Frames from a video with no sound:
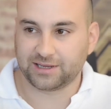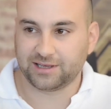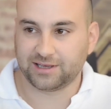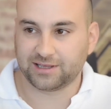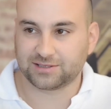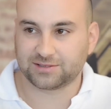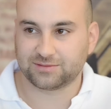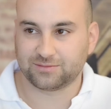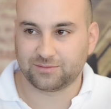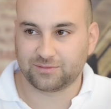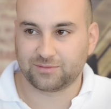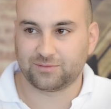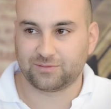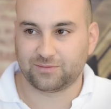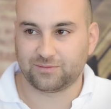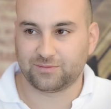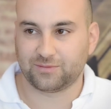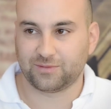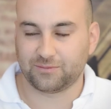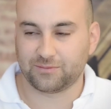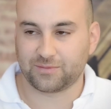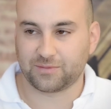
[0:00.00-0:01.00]
It's
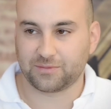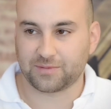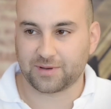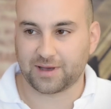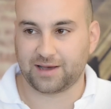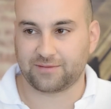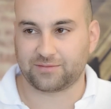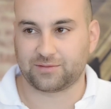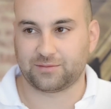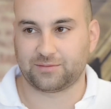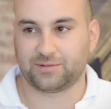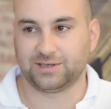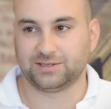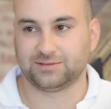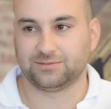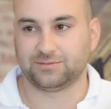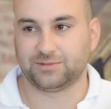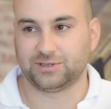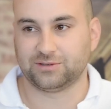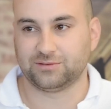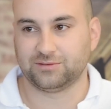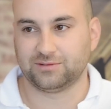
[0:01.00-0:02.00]
half the reason
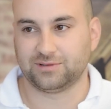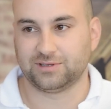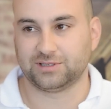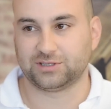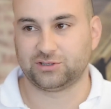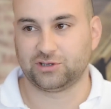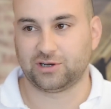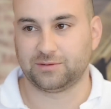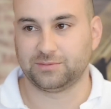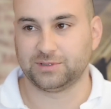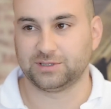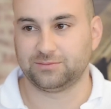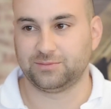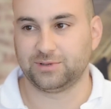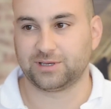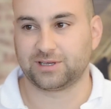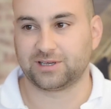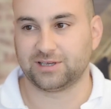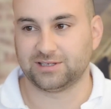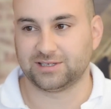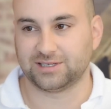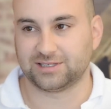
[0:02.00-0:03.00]
we do this job is
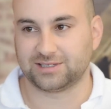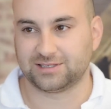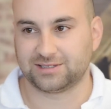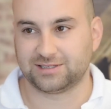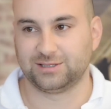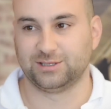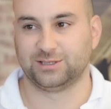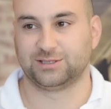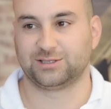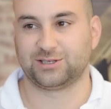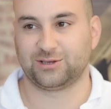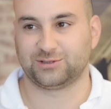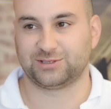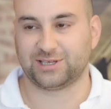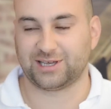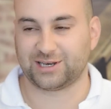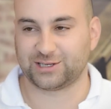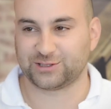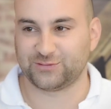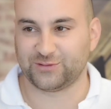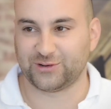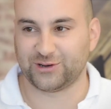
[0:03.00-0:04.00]
because it's so
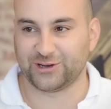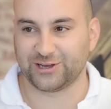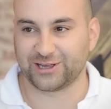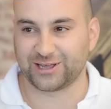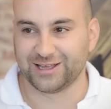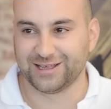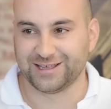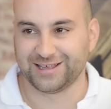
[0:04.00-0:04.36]
satisfying,